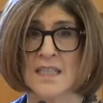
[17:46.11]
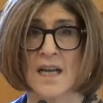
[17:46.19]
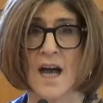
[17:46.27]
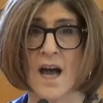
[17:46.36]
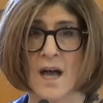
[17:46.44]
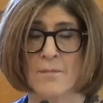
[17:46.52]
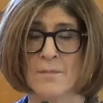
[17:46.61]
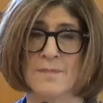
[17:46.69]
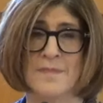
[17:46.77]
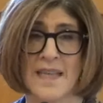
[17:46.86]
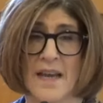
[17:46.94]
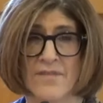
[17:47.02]
um,
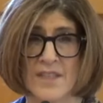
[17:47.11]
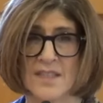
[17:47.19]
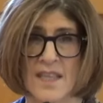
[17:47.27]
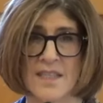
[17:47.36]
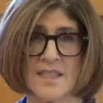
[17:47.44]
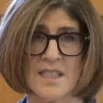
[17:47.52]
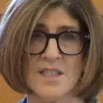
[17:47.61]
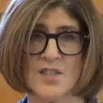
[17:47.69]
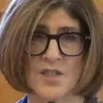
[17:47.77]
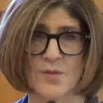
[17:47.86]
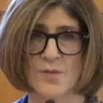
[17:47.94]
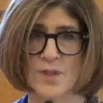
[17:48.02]
deficits in
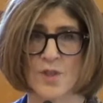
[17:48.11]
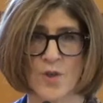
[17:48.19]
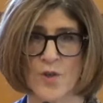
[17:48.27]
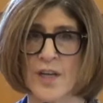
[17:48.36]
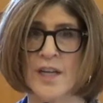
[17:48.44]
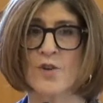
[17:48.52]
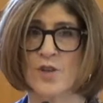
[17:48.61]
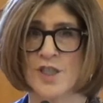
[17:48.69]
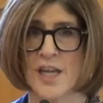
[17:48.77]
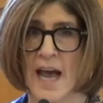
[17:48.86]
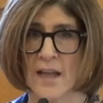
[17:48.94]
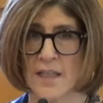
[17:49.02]
student learning or
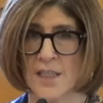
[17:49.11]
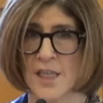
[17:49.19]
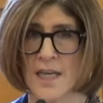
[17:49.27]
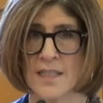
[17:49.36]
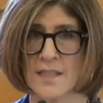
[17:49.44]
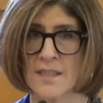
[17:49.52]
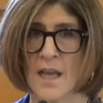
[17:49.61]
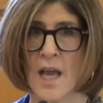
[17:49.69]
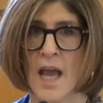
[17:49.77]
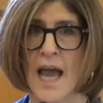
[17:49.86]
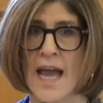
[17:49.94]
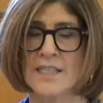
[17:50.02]
challenges
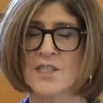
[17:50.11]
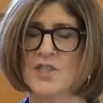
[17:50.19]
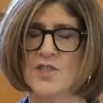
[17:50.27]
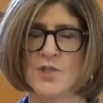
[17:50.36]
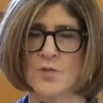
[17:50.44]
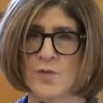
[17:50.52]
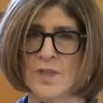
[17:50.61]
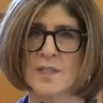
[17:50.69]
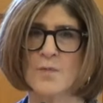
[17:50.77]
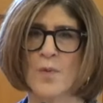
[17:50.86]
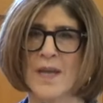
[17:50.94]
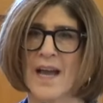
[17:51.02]
as soon as
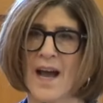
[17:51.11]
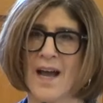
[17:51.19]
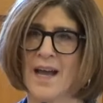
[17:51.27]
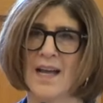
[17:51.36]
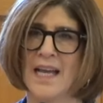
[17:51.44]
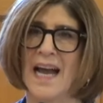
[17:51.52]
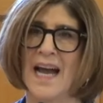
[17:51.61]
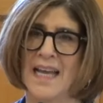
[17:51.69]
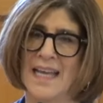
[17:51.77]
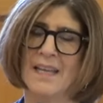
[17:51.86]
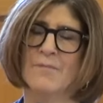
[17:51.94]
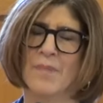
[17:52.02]
we
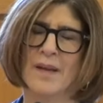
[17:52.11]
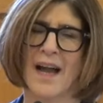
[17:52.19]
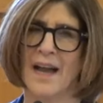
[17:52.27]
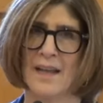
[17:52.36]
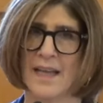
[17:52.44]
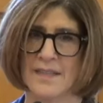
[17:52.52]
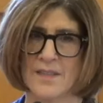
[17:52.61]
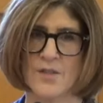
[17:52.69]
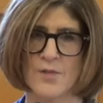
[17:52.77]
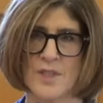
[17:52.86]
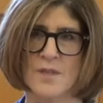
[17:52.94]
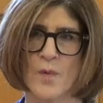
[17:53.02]
as
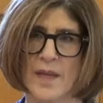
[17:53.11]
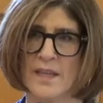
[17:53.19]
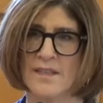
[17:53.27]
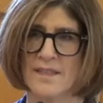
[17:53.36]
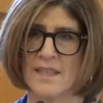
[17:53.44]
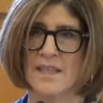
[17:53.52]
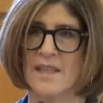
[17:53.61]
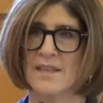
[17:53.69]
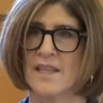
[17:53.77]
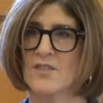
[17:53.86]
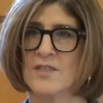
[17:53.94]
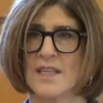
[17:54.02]
soon as we see that
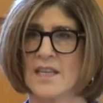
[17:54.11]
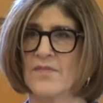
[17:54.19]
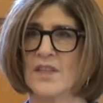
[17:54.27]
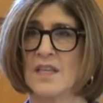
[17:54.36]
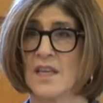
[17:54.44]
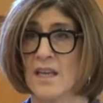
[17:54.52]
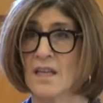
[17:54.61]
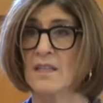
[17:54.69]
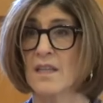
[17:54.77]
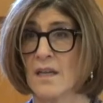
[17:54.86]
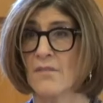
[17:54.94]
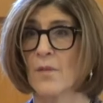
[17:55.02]
there's even the
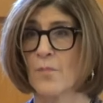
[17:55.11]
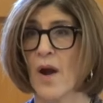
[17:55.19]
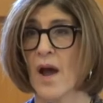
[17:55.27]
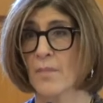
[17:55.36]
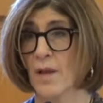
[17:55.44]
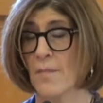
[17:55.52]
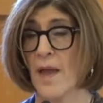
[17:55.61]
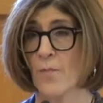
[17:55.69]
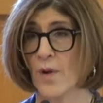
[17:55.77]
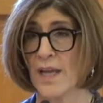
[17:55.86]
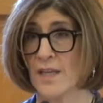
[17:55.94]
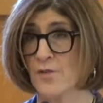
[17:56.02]
inkling of a problem and
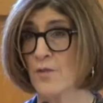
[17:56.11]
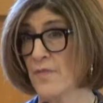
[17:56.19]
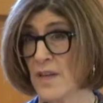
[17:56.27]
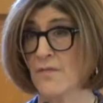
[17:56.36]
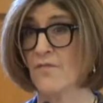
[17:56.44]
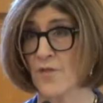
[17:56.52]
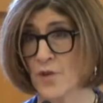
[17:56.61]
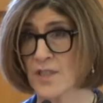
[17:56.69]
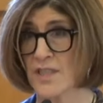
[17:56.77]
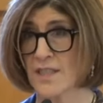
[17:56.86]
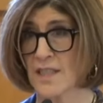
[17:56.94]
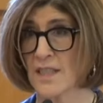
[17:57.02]
we intervene first
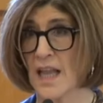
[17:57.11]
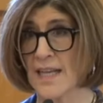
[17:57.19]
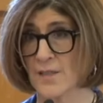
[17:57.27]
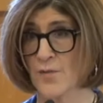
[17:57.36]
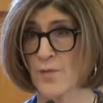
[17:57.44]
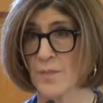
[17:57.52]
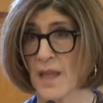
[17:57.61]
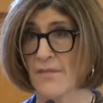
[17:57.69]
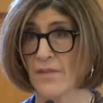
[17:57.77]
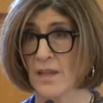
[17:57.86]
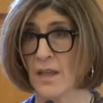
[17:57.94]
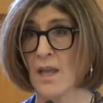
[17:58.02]
at the classroom
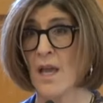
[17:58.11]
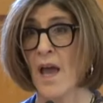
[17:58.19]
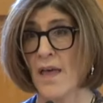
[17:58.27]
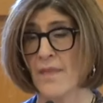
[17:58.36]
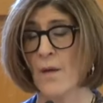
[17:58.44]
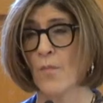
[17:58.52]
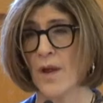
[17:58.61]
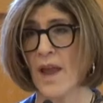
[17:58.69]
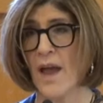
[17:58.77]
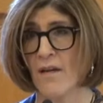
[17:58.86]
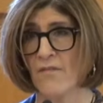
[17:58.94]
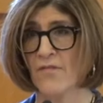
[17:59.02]
level and then we
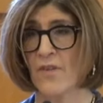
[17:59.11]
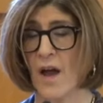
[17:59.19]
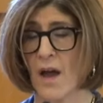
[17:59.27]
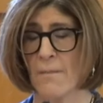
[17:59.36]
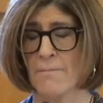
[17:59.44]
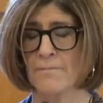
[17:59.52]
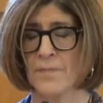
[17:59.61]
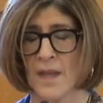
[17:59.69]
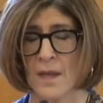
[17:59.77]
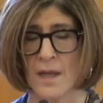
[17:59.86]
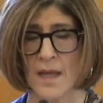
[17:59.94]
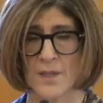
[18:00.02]
have um,
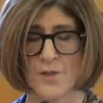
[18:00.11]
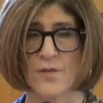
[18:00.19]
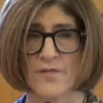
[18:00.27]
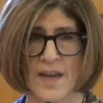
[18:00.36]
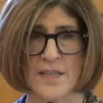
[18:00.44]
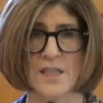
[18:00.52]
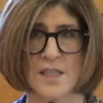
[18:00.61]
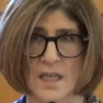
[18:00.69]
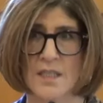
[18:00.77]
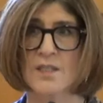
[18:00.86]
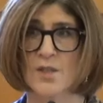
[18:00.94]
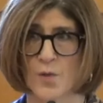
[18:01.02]

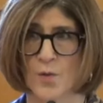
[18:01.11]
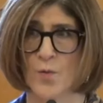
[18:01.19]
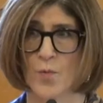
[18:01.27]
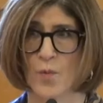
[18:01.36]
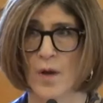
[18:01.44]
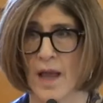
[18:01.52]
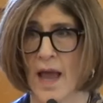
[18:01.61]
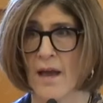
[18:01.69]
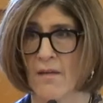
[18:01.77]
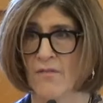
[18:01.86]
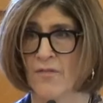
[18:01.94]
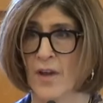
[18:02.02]
interventionists who
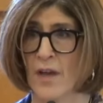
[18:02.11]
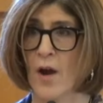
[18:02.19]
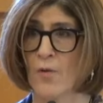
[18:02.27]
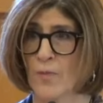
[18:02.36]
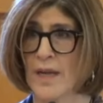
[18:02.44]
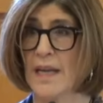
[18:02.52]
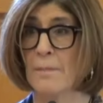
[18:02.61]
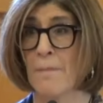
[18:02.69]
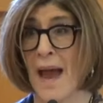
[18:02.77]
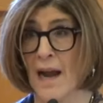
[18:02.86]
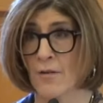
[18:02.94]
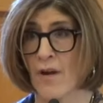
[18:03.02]
have a reading
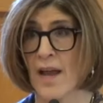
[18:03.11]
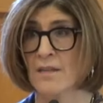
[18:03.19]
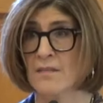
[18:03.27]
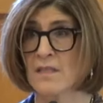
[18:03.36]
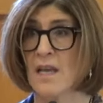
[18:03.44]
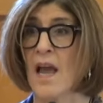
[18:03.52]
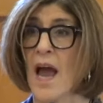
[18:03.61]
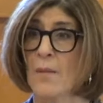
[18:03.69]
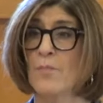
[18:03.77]
background and